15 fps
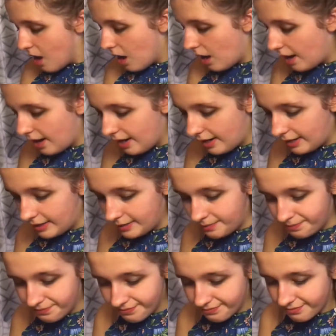
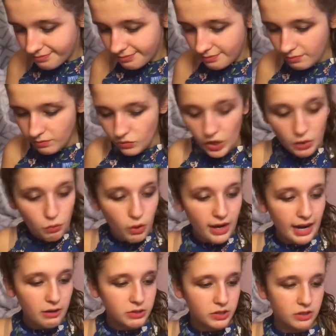What
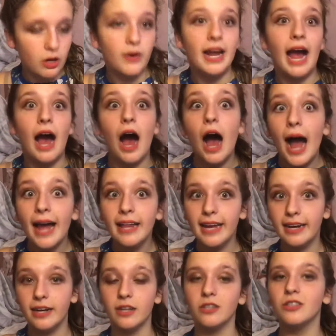else? Oh, yeah,
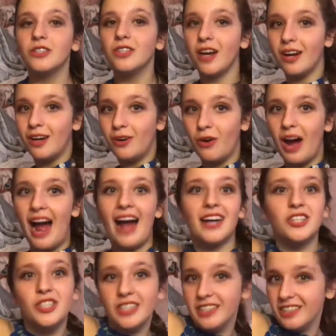highlighters. So,
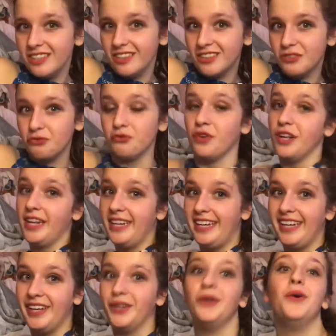actually, this looks really
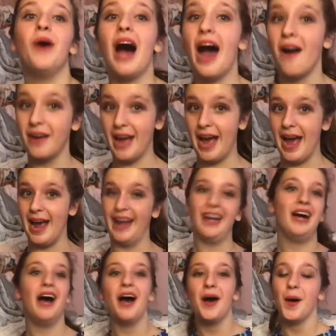cute. Okay.